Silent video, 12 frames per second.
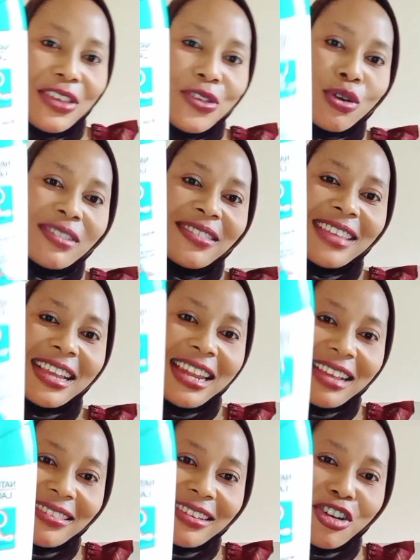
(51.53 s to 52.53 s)
You're seeing
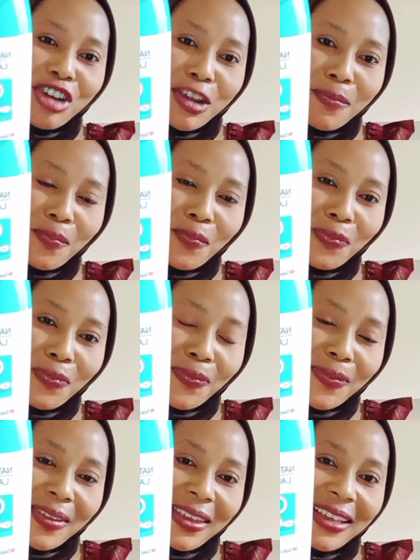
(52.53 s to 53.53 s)
this cream.
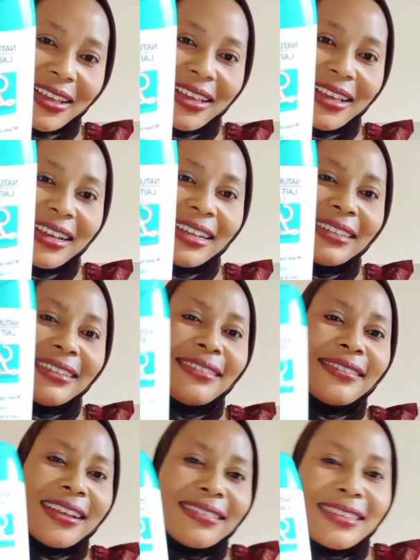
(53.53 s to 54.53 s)

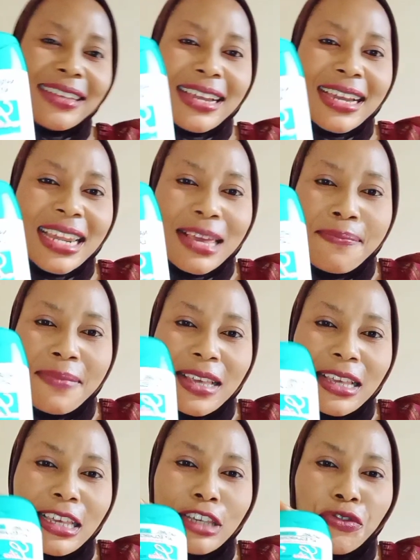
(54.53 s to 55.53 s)
This cream
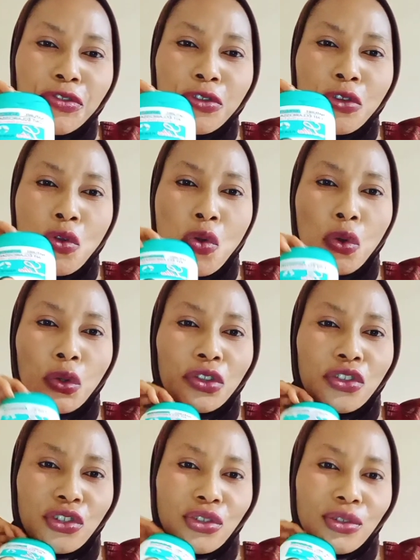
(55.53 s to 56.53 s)
is good.